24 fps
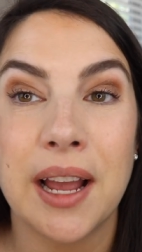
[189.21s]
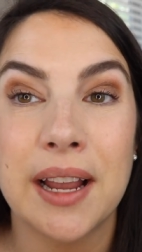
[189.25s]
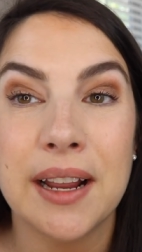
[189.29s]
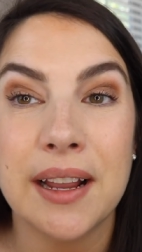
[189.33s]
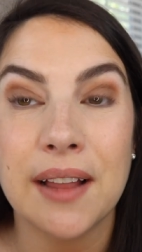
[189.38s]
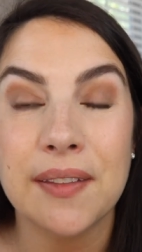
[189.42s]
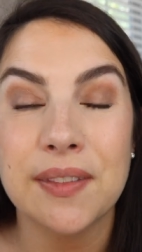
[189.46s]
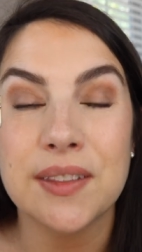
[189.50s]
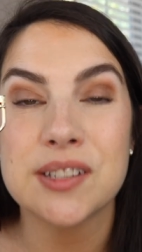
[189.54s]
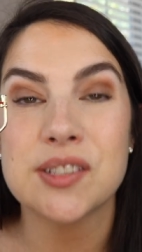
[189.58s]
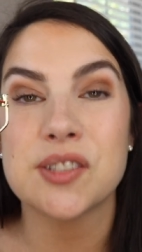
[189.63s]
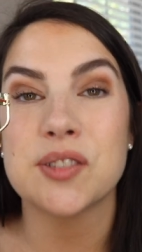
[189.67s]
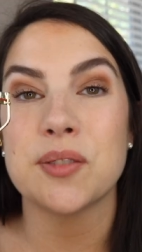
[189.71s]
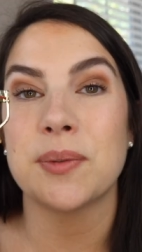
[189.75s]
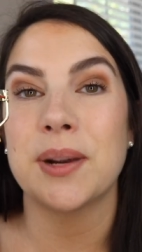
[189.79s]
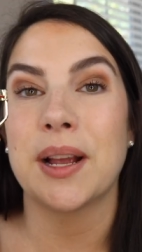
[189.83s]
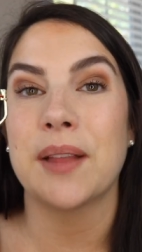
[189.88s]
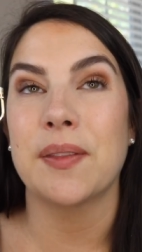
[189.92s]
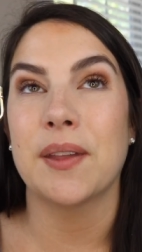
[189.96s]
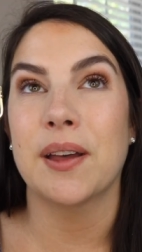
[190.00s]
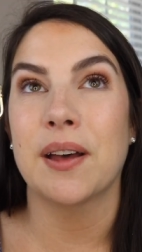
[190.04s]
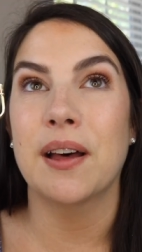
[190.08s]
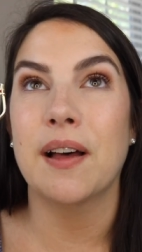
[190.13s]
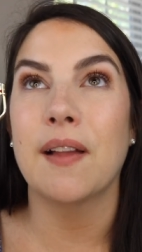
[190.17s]
I got this
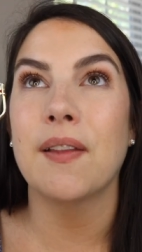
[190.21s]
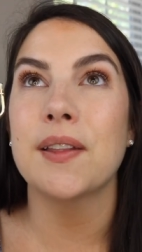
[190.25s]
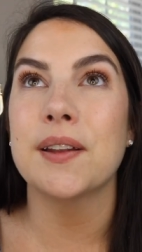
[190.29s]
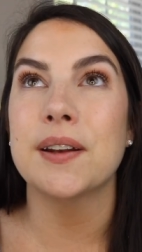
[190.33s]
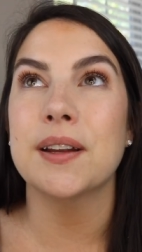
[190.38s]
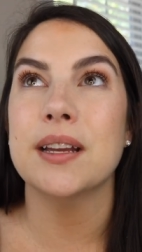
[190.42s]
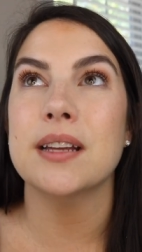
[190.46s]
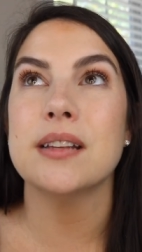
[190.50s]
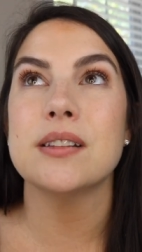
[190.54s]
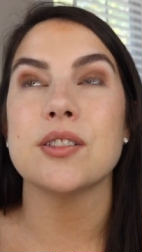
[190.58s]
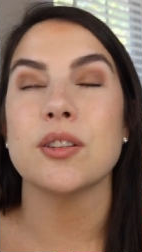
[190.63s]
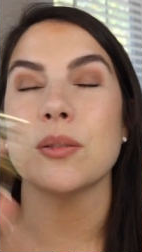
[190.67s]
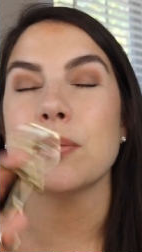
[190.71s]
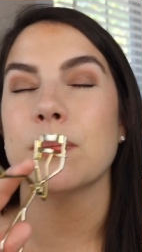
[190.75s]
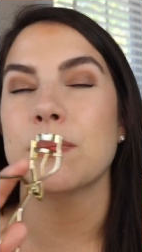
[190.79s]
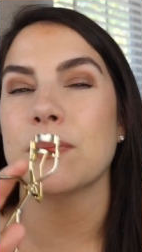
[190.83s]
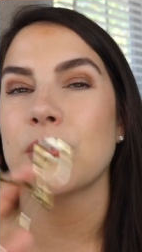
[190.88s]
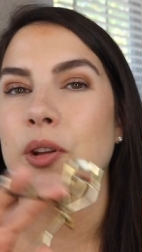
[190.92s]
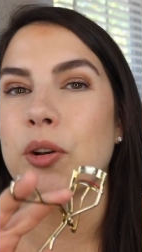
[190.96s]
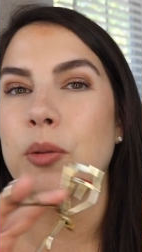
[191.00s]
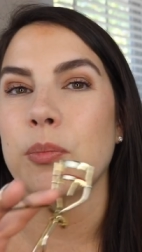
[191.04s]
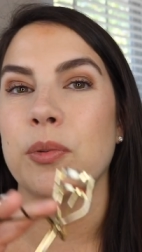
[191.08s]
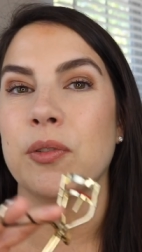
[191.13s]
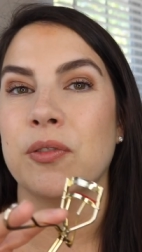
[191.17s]
around the holidays or a
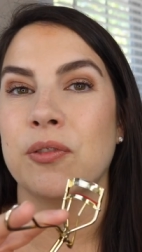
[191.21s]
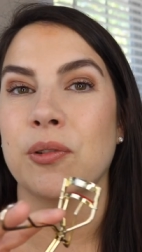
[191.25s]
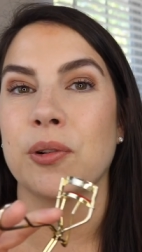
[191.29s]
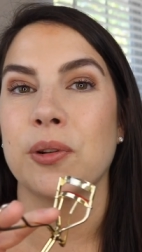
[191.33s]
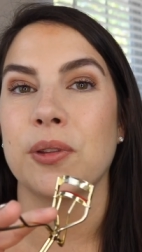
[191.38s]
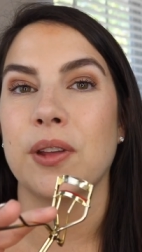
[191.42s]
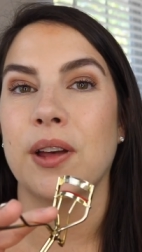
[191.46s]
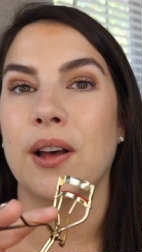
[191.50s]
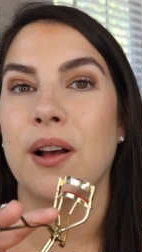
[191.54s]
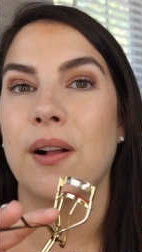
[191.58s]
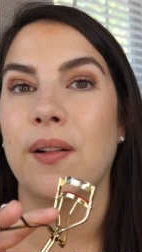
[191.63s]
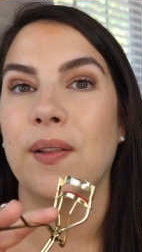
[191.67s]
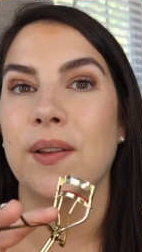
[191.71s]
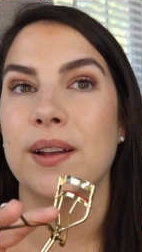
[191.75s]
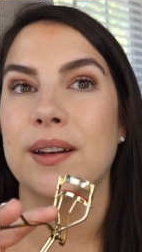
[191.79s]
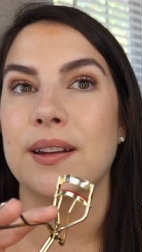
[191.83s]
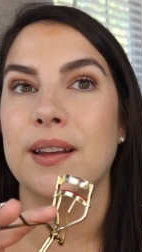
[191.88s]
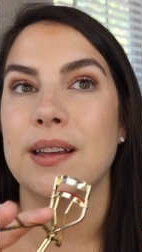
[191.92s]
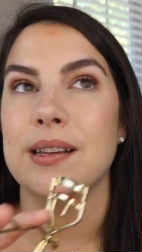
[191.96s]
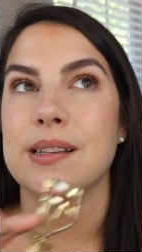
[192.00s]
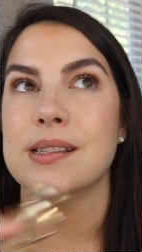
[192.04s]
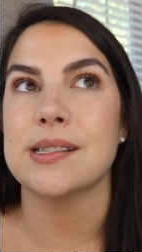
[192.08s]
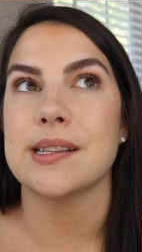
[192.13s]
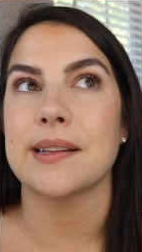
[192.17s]
little before the
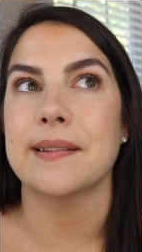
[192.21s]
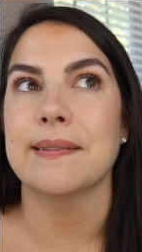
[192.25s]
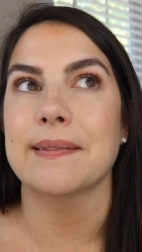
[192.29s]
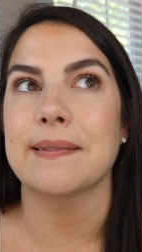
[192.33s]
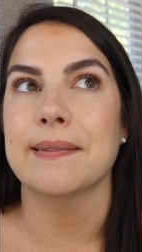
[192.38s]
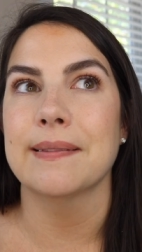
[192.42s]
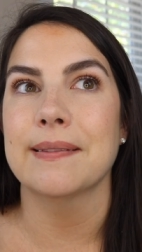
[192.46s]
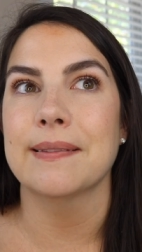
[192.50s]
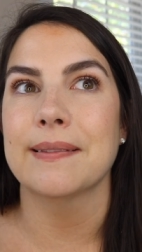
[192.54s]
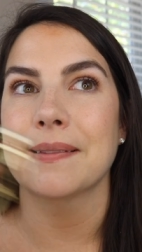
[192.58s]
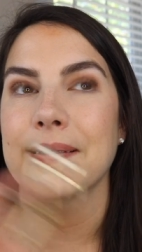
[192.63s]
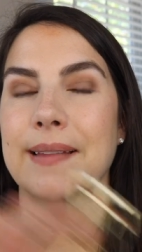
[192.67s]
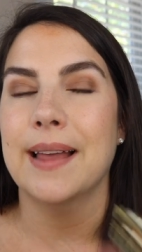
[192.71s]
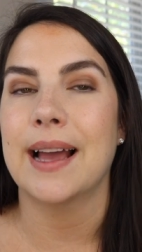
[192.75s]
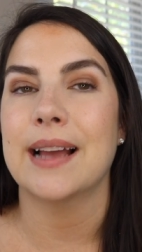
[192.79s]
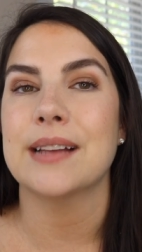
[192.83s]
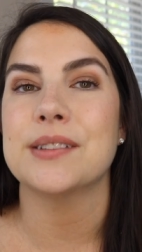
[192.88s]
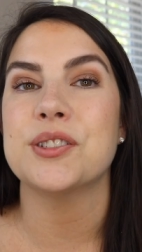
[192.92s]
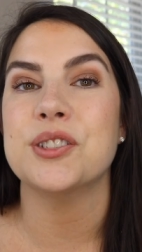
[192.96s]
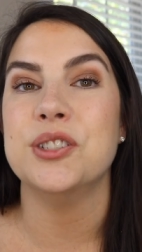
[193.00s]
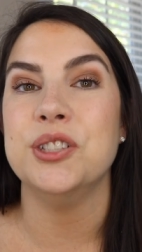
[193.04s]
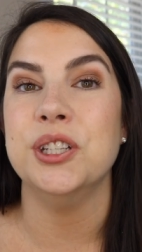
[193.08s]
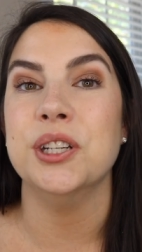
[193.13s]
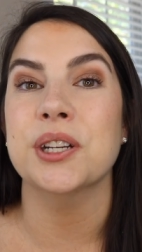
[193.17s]
holidays
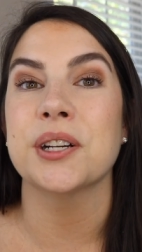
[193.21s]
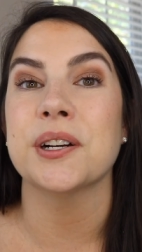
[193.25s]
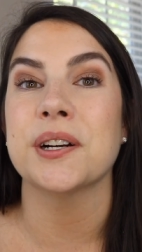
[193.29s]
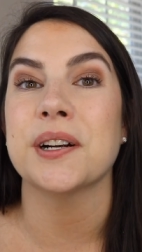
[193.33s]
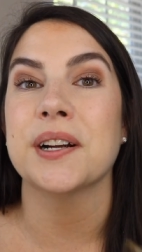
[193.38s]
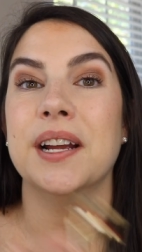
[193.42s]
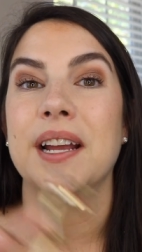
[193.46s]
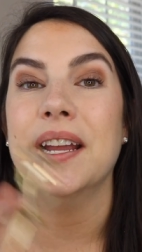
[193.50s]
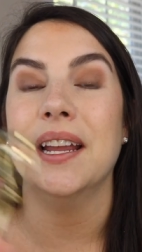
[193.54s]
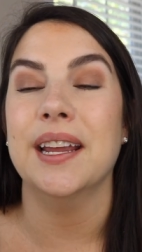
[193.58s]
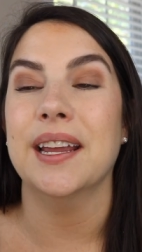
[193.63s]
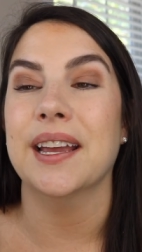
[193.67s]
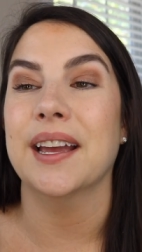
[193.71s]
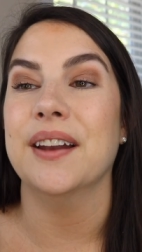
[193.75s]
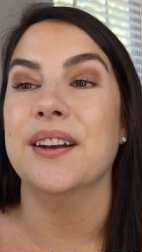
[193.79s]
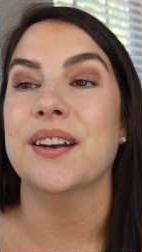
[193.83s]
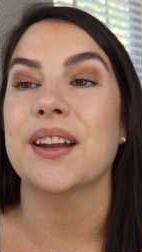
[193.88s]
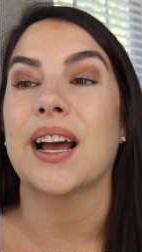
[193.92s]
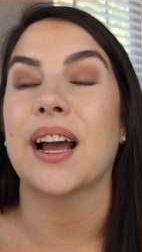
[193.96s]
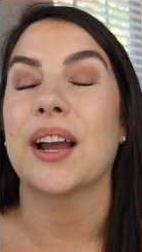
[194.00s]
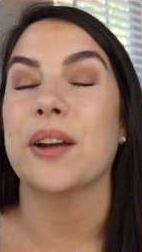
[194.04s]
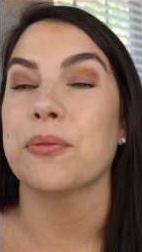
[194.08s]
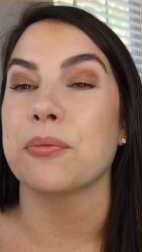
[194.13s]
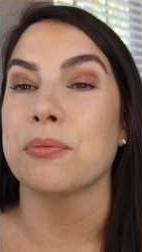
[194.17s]
last year, and
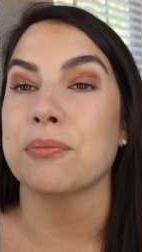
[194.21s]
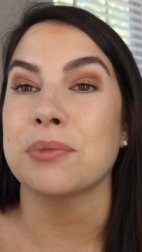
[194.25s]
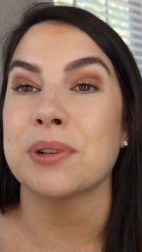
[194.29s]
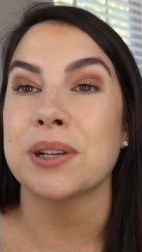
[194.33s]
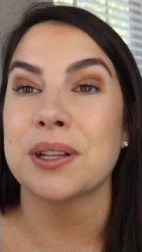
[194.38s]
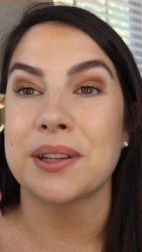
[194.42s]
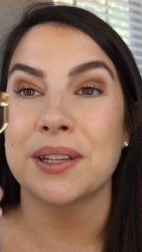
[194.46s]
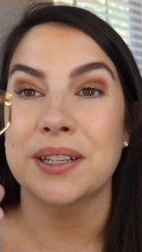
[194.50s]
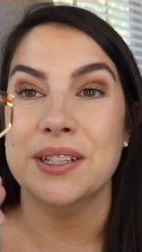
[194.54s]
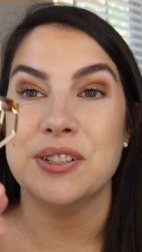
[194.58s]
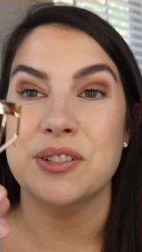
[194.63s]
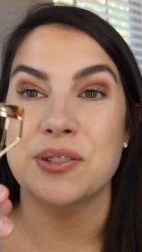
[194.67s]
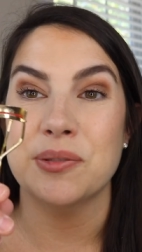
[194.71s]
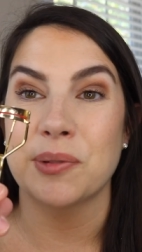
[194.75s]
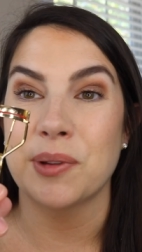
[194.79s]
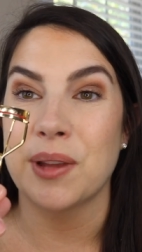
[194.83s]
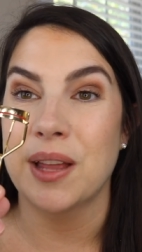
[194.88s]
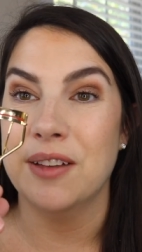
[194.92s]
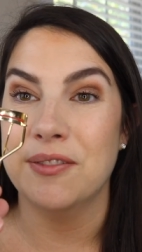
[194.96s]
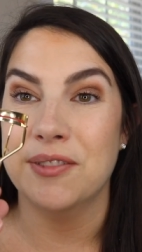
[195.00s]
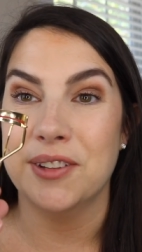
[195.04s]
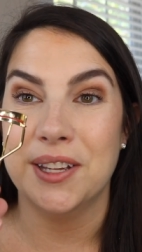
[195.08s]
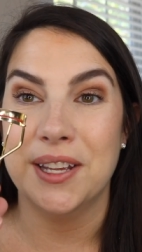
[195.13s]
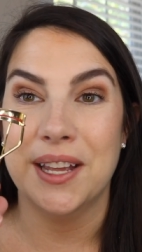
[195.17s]
I really do
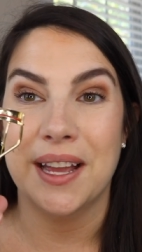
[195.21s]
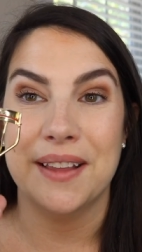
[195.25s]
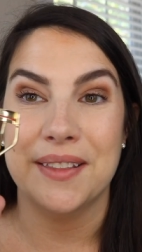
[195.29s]
love it.